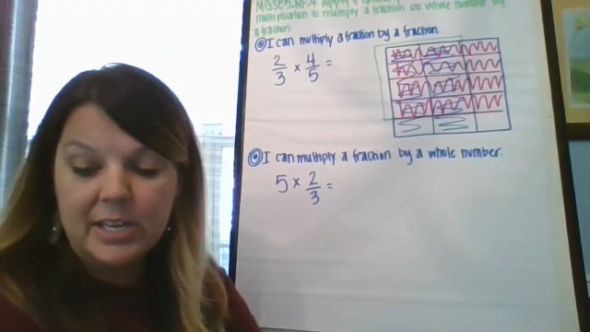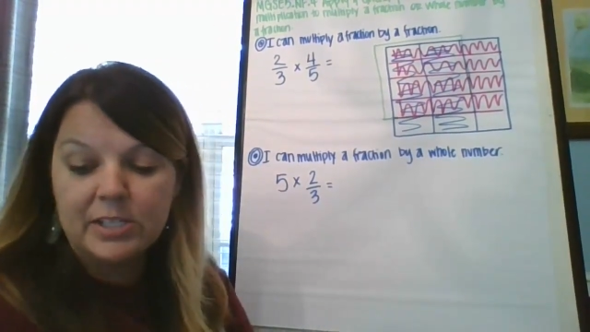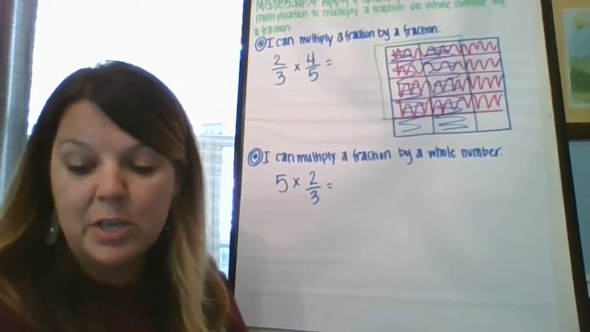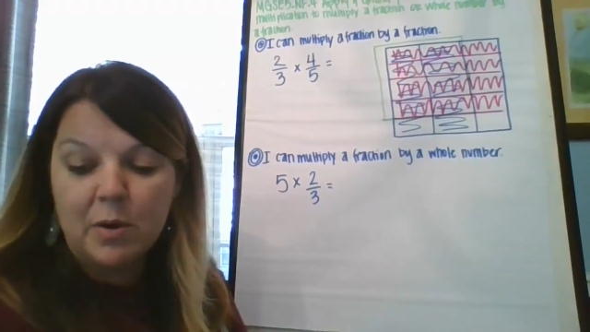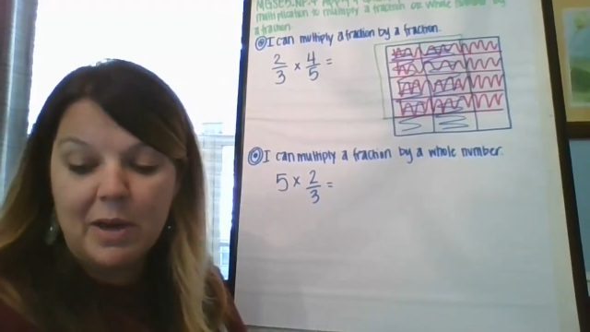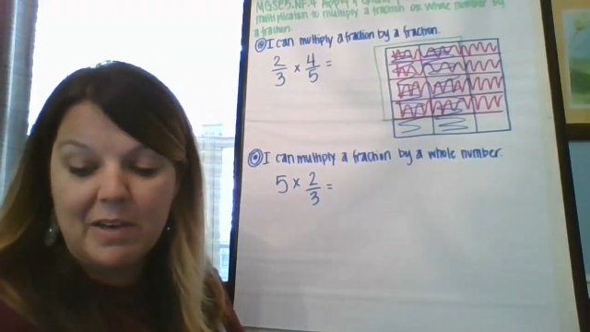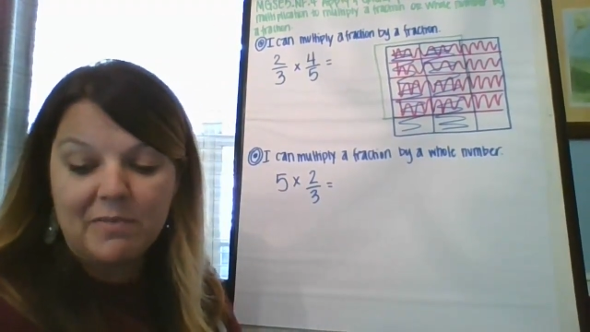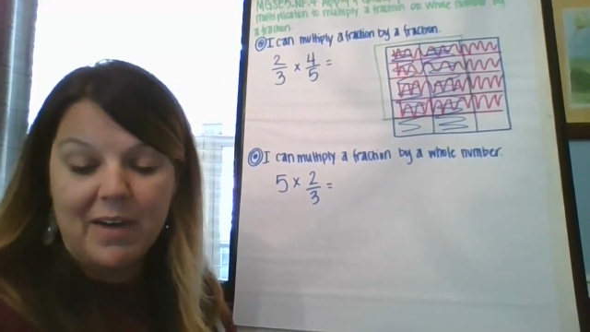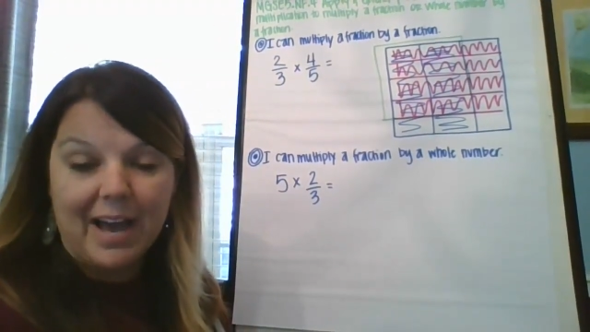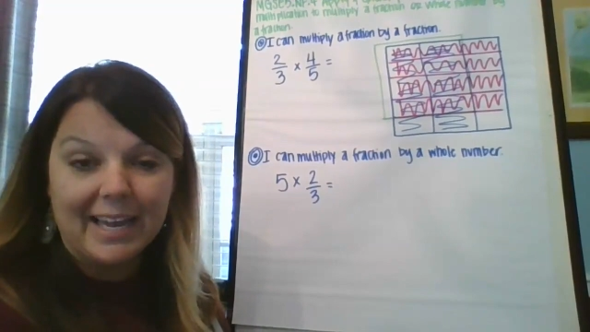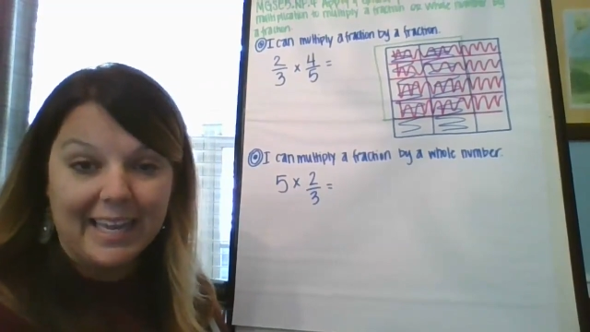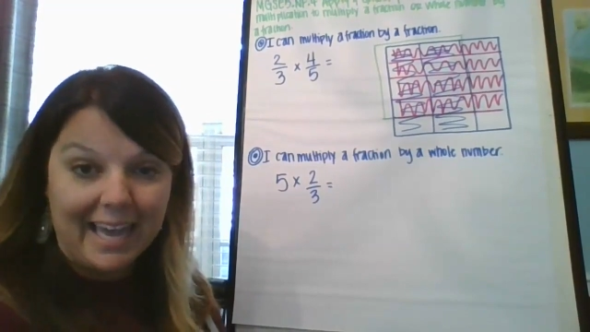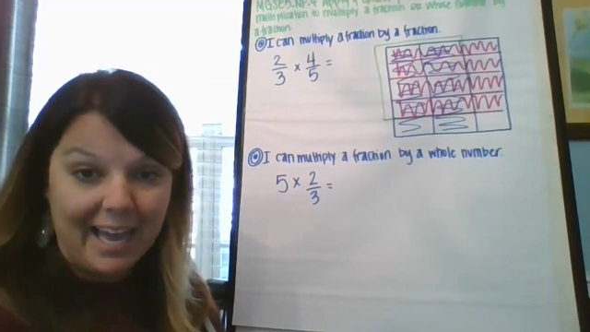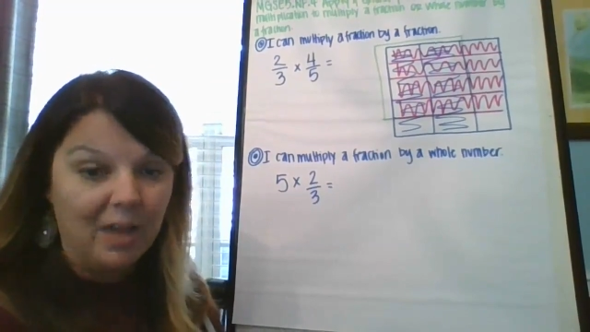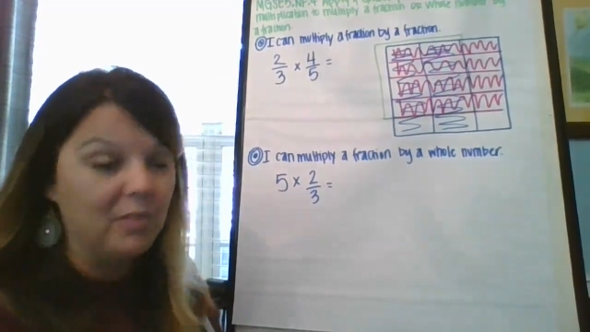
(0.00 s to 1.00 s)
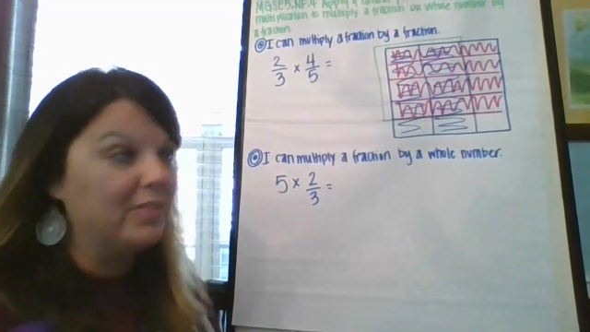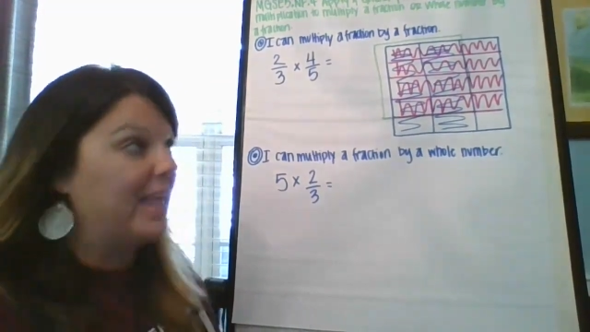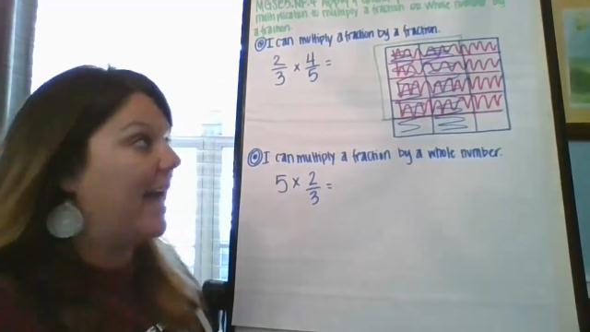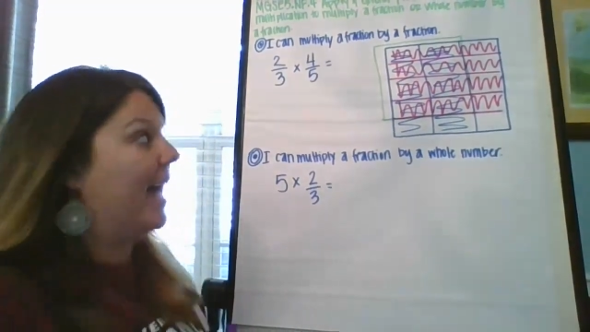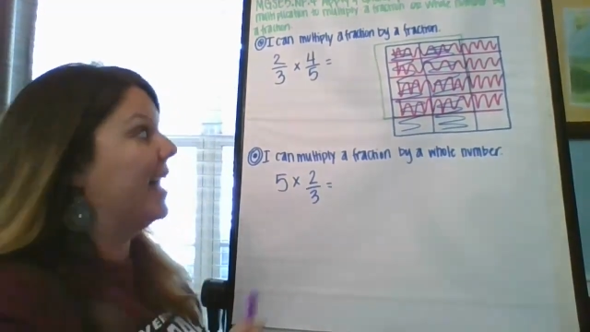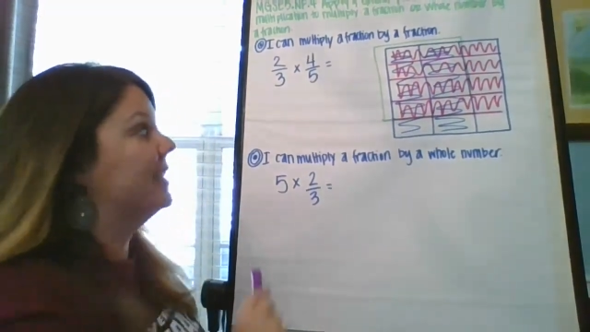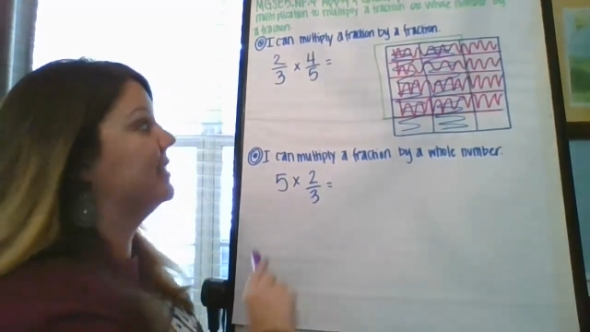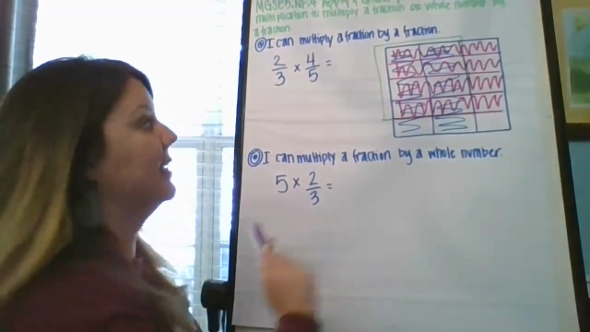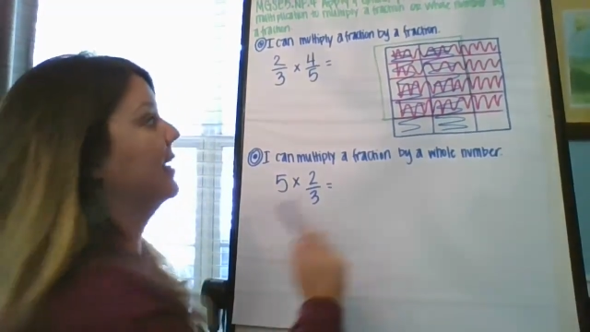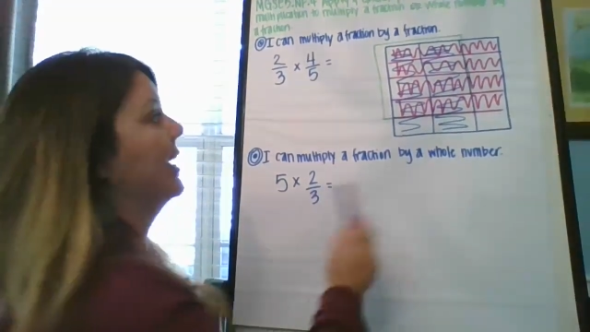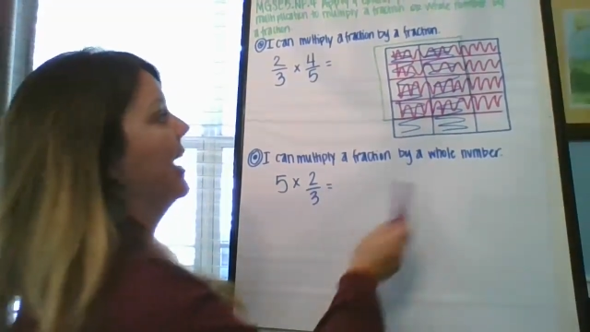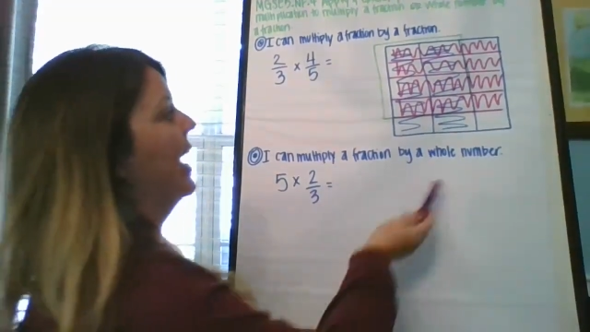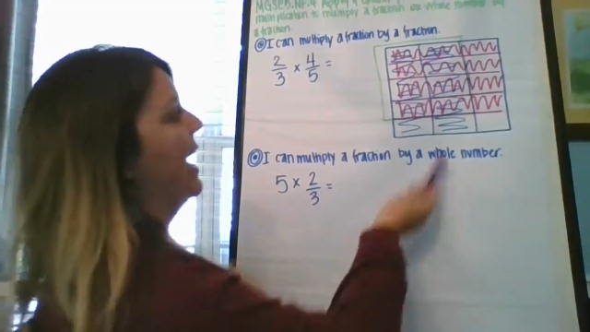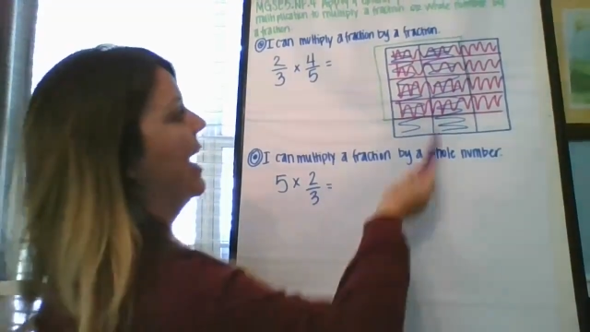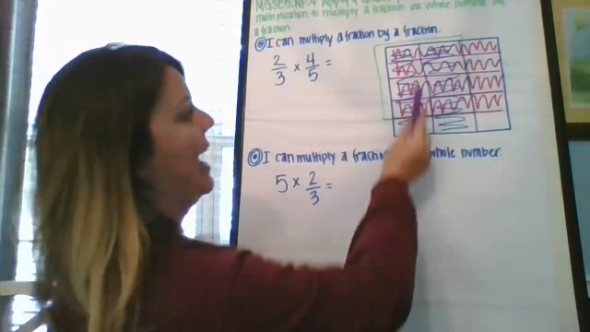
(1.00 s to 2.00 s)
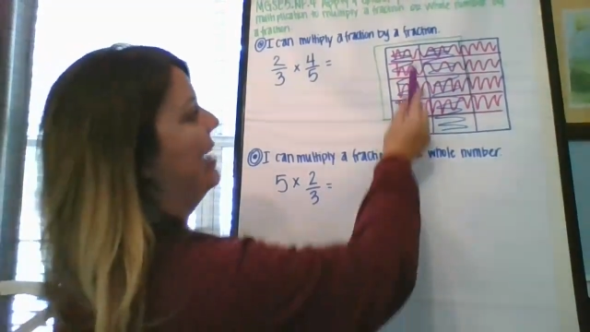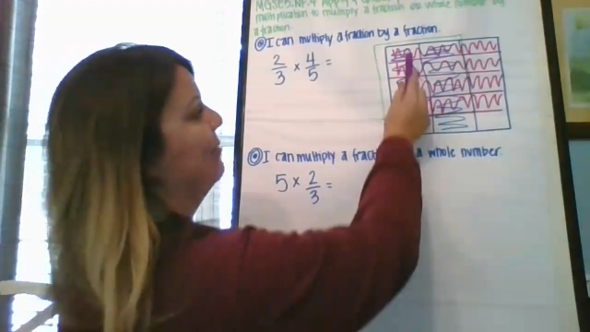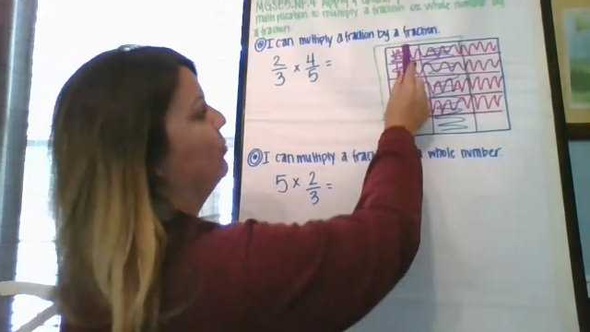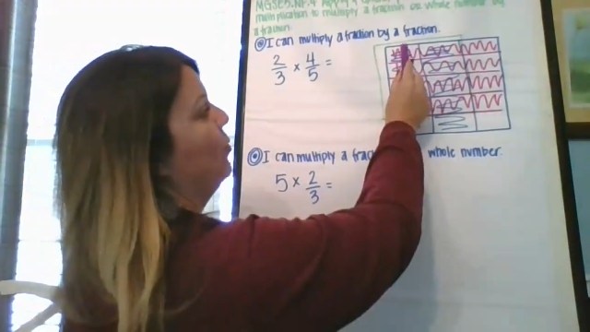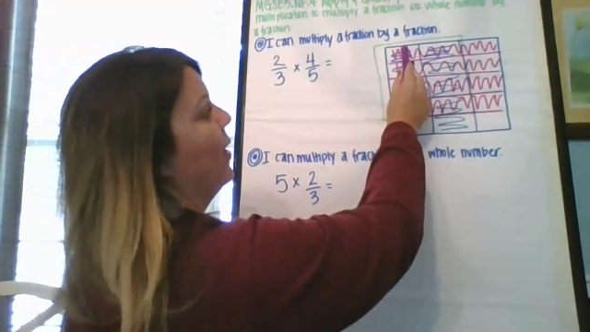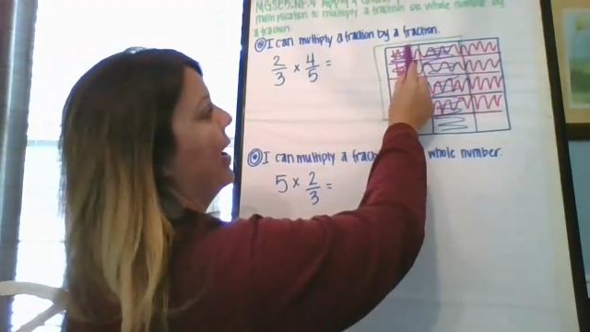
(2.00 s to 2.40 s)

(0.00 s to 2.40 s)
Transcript: So if I count that, I have